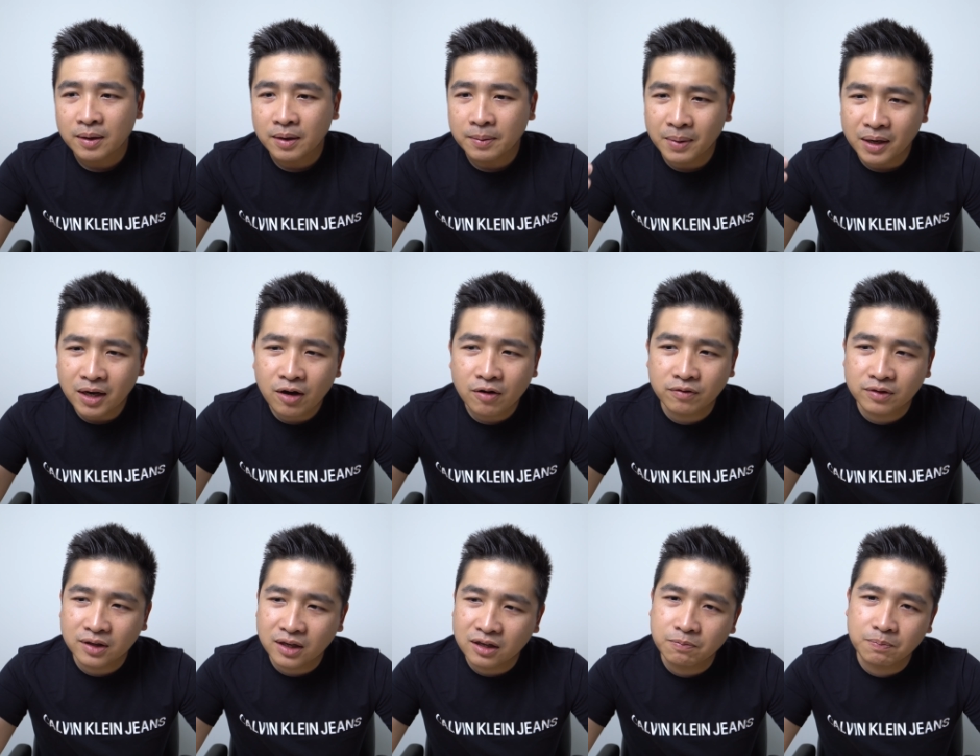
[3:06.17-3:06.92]
many
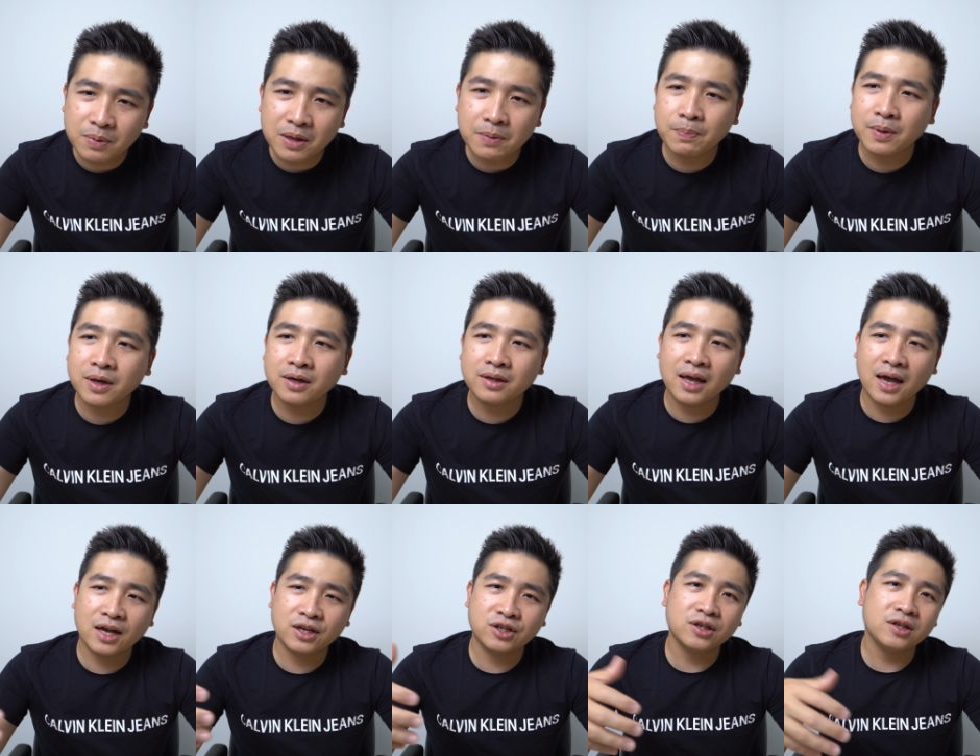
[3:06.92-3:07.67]
of these people
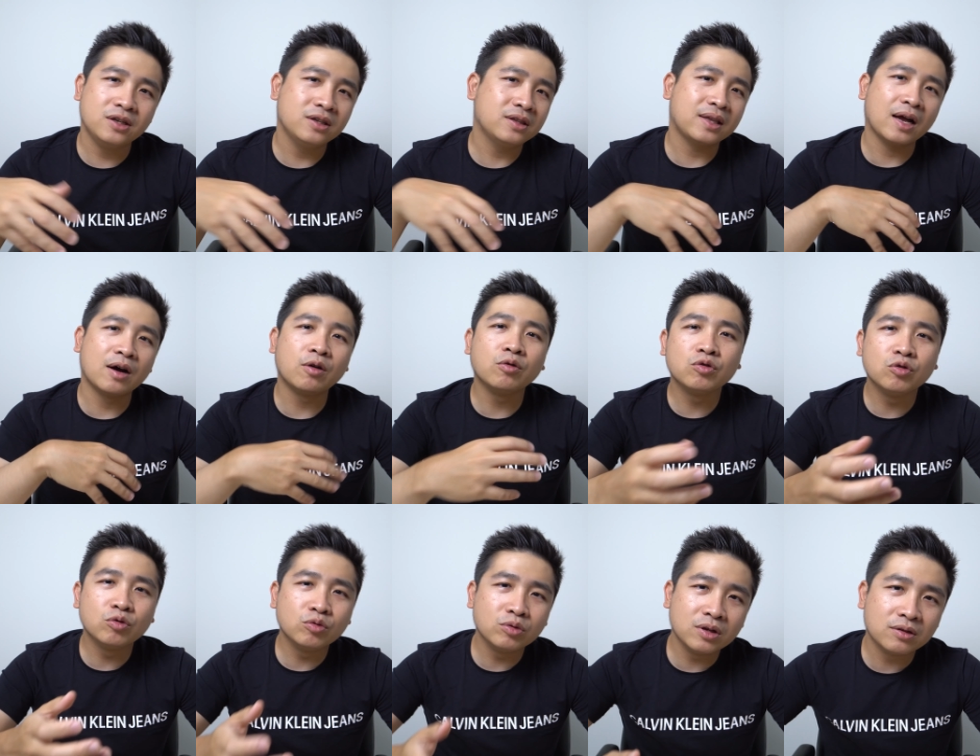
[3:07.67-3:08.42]
that actually tell
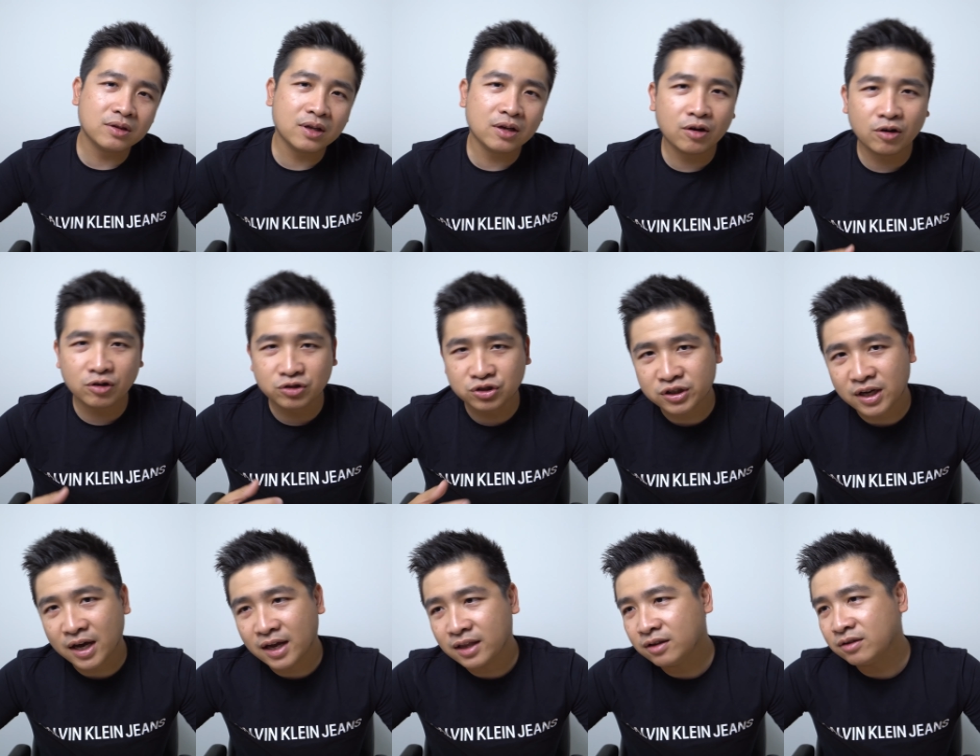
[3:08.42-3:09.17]
you this thing or
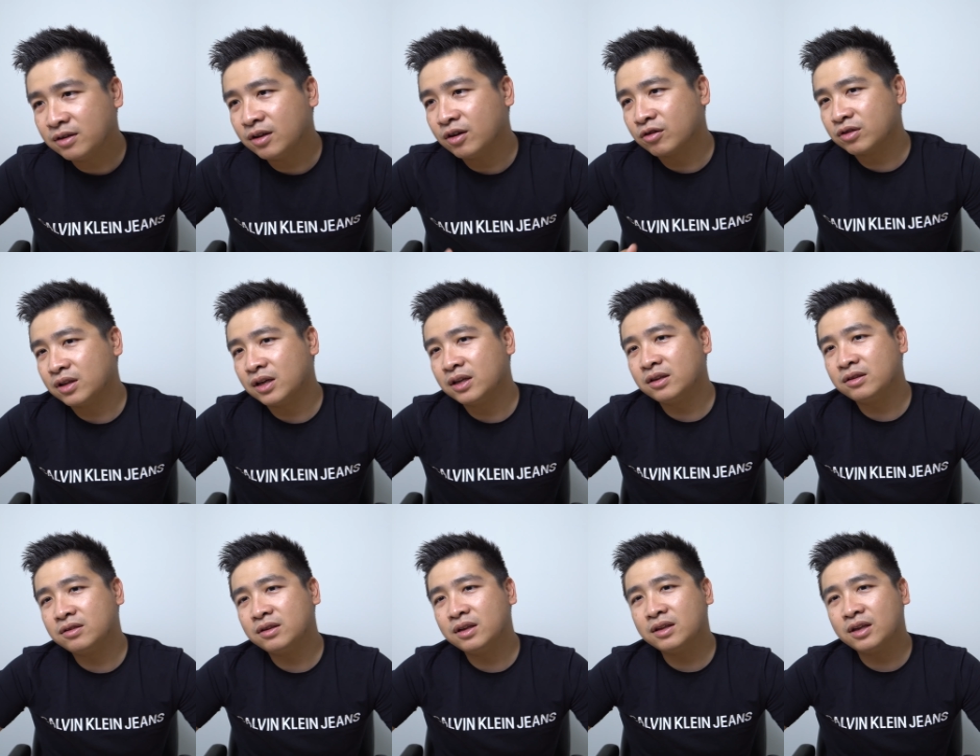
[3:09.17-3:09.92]
share this thing or say
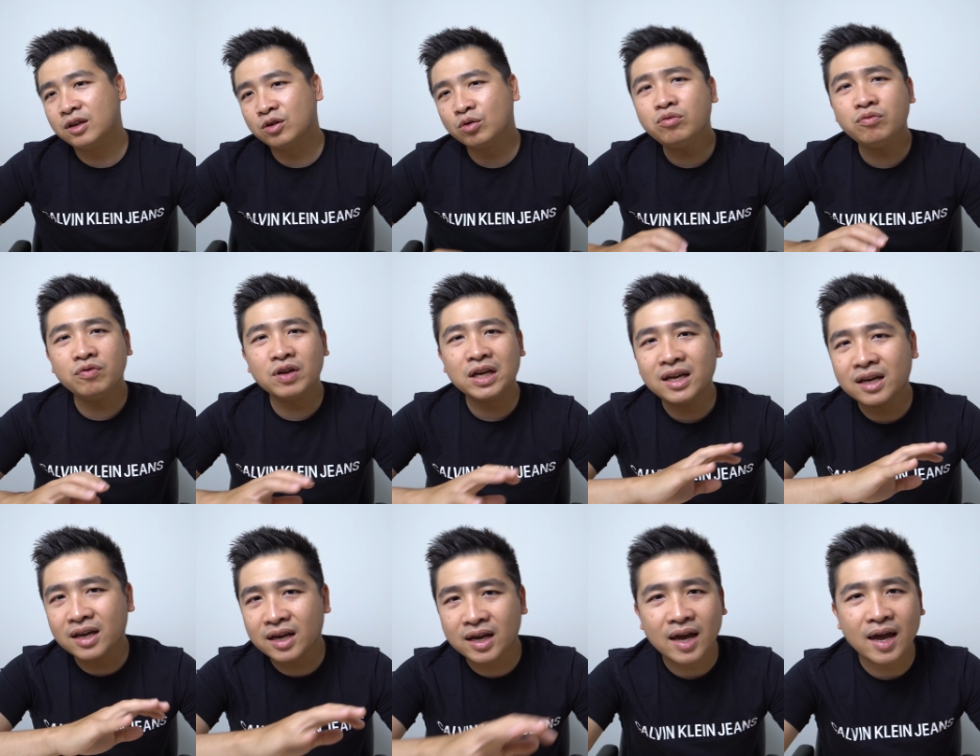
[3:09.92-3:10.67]
this thing, they don't
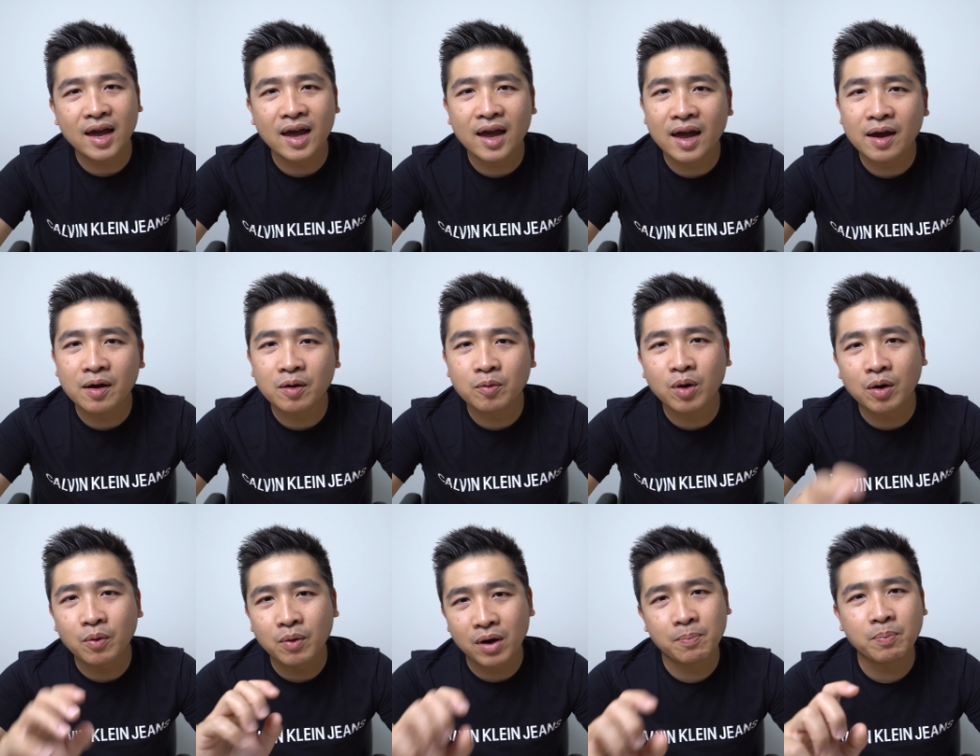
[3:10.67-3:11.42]
really care
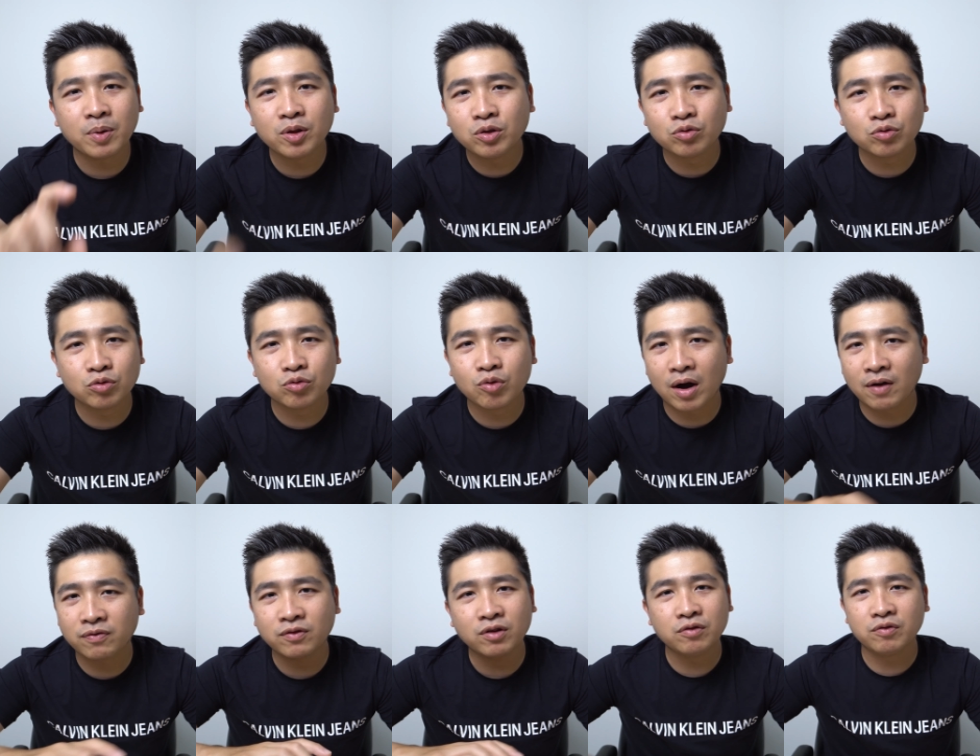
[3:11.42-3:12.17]
what will happen to you
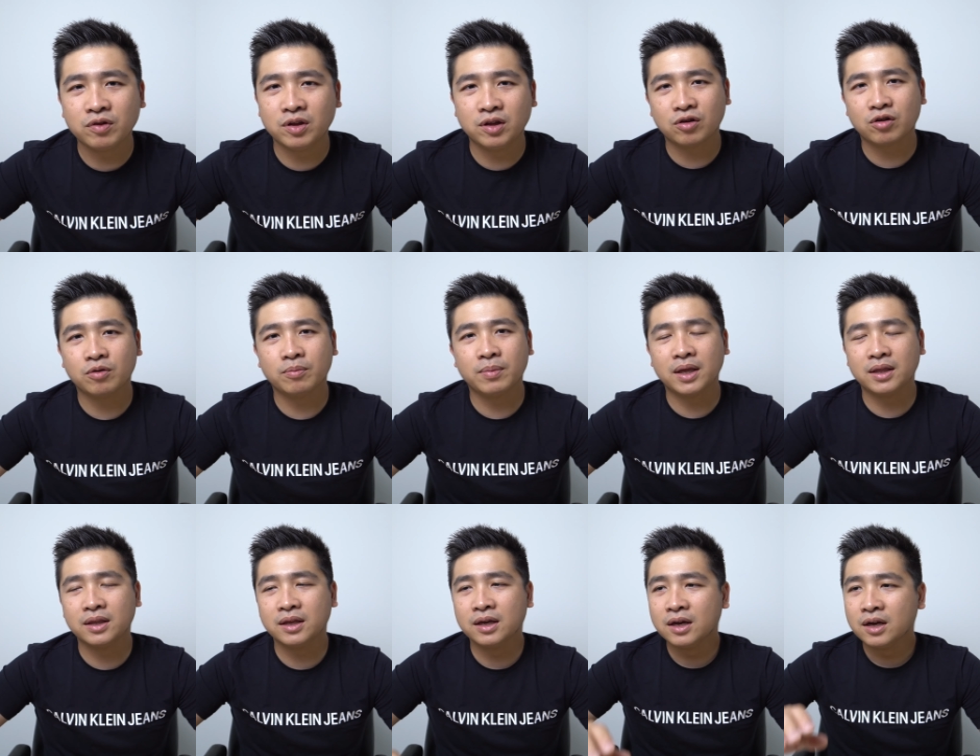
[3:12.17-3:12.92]
after you read the
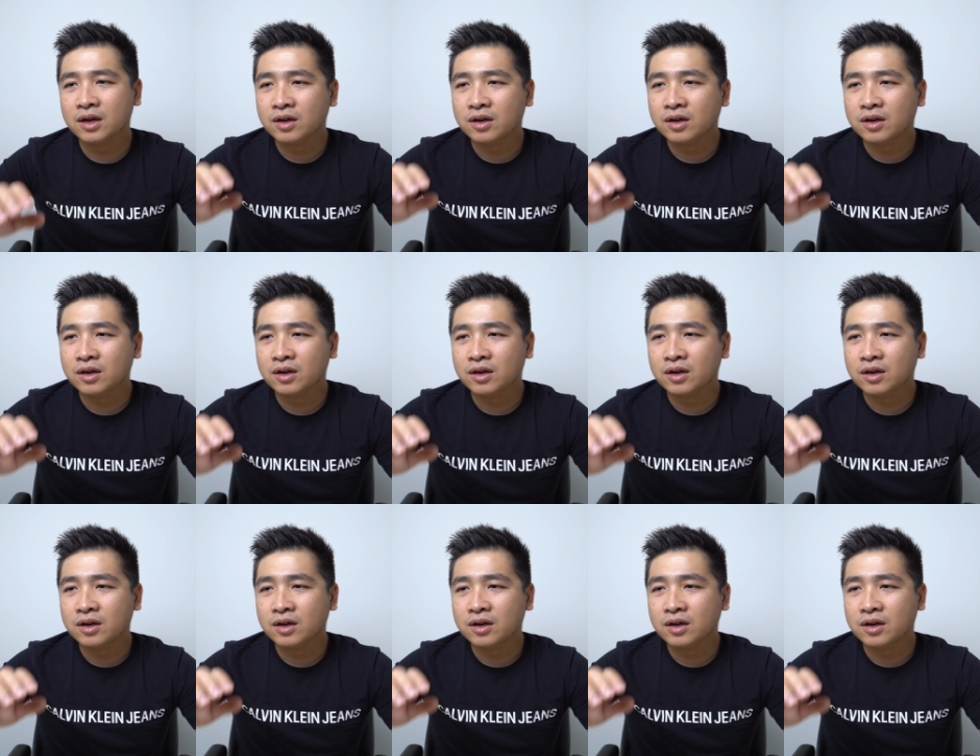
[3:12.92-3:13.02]
comment.